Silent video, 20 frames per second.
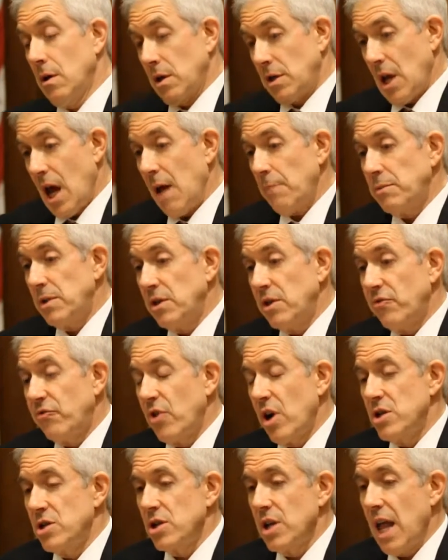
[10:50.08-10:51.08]
adopted the
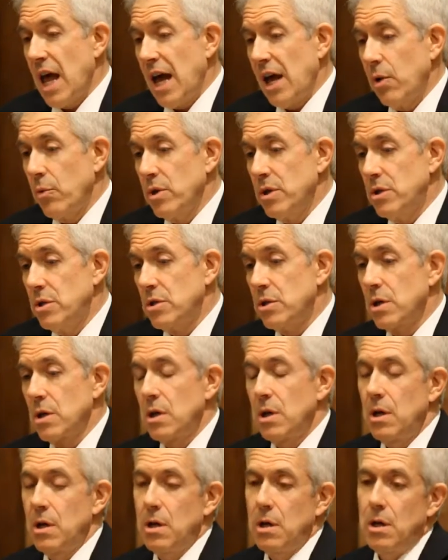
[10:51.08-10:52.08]
French language,
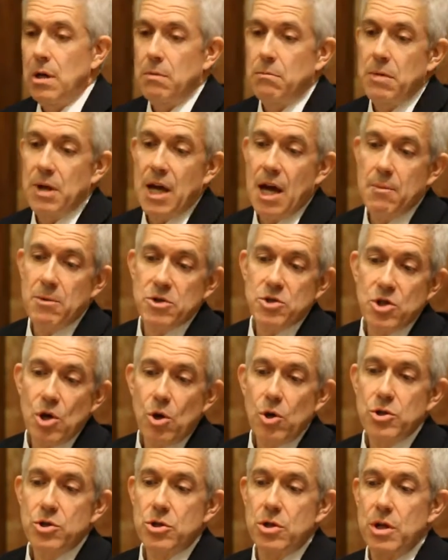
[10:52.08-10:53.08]
became a
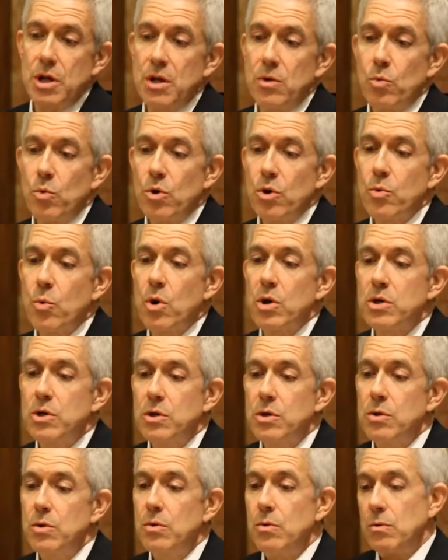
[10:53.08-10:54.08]
soldier in World War
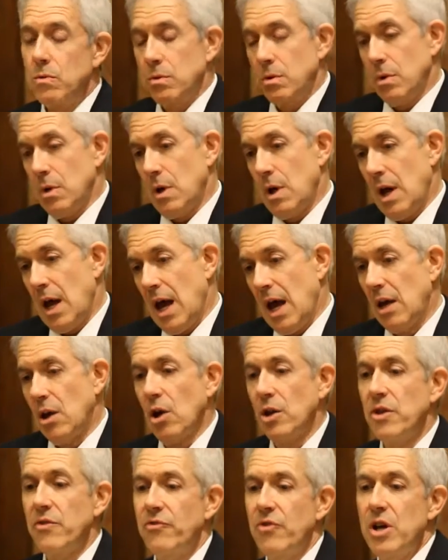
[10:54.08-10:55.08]
II, had
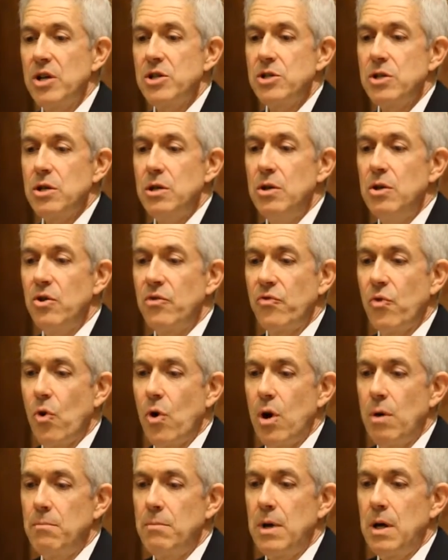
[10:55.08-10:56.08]
on the French
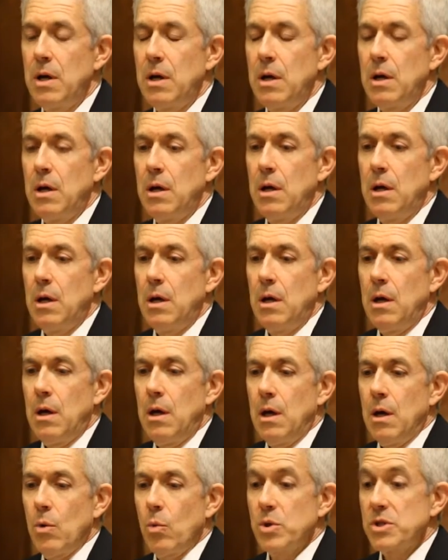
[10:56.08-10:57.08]
uniform,
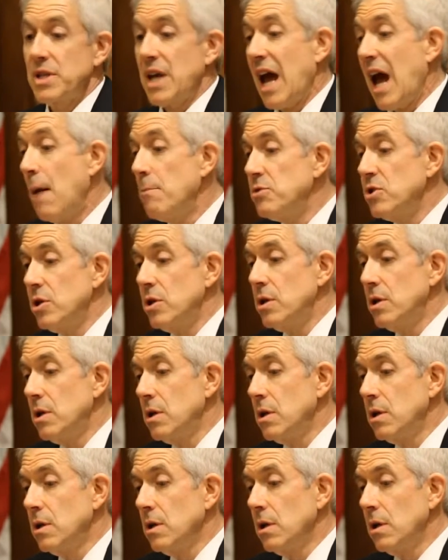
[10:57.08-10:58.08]
was captured,
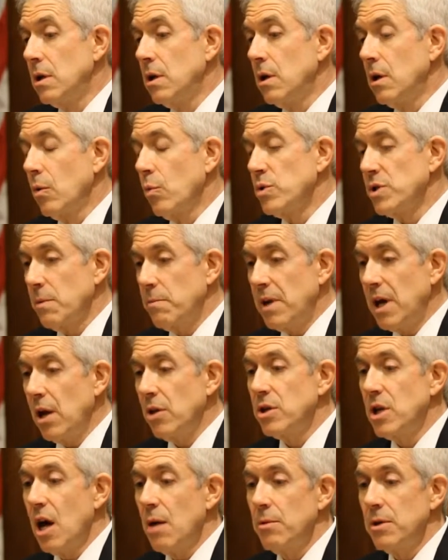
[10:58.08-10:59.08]
was a
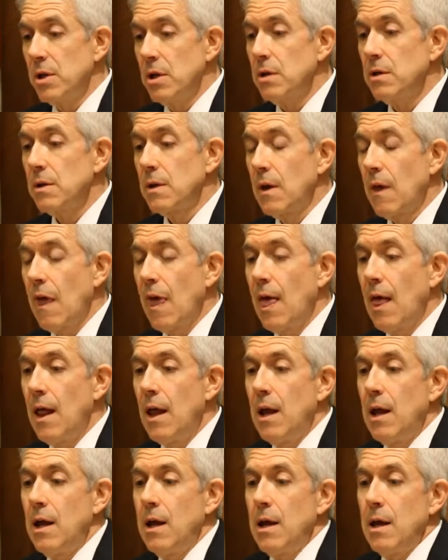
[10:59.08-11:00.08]
POW.
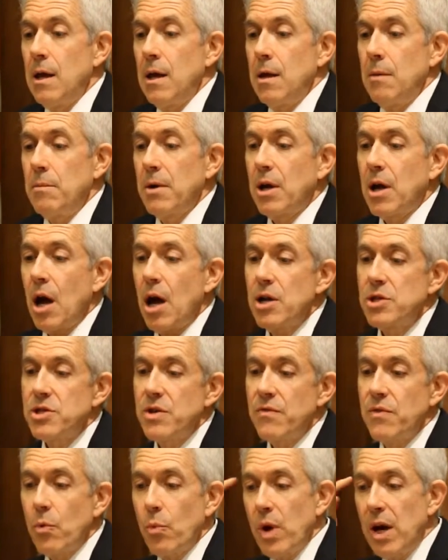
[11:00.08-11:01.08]

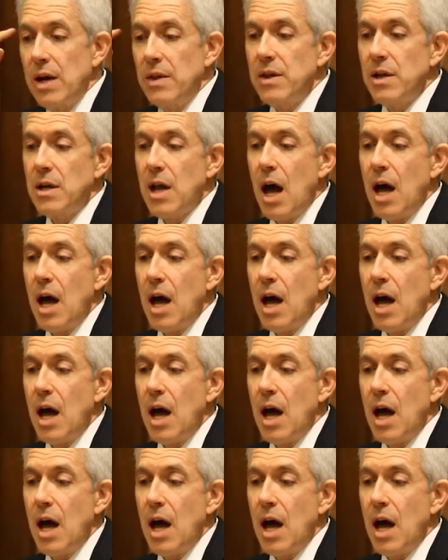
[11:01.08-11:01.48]
Because of the way the